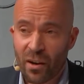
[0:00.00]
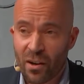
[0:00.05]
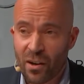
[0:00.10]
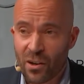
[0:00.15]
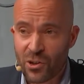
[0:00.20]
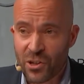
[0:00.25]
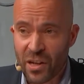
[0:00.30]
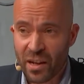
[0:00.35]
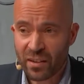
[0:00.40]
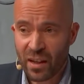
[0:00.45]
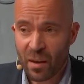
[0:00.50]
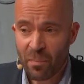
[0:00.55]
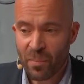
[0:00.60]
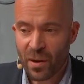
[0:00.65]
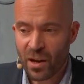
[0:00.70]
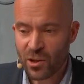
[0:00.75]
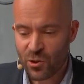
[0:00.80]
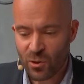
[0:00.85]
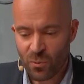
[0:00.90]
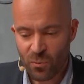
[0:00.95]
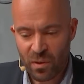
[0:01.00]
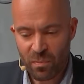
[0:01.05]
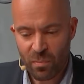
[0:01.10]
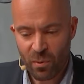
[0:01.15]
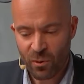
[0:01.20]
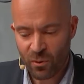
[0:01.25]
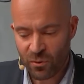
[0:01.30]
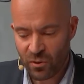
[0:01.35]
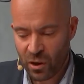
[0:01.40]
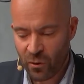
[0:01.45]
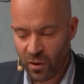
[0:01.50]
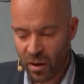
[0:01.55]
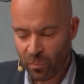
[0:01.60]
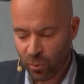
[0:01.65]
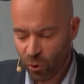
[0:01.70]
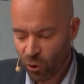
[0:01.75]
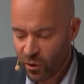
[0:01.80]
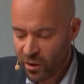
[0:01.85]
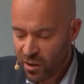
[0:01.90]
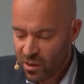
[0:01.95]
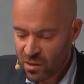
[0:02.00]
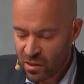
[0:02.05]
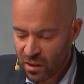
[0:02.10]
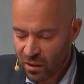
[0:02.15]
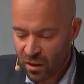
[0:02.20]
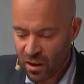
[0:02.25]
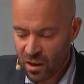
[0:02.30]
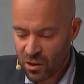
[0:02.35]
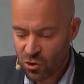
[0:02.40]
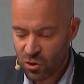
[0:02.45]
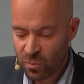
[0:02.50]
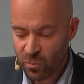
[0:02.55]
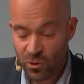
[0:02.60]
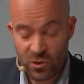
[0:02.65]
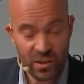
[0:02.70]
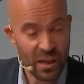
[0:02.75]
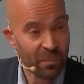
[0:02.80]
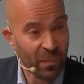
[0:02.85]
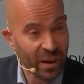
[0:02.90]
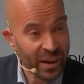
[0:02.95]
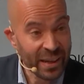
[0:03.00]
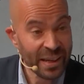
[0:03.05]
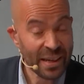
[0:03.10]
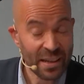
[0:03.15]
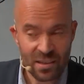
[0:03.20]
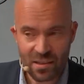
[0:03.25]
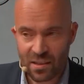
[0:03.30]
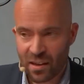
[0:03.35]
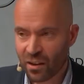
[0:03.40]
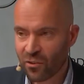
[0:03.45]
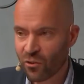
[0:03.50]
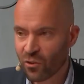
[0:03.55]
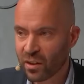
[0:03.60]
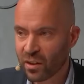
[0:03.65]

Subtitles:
share that passion with both our employees and customers and my kids, actually.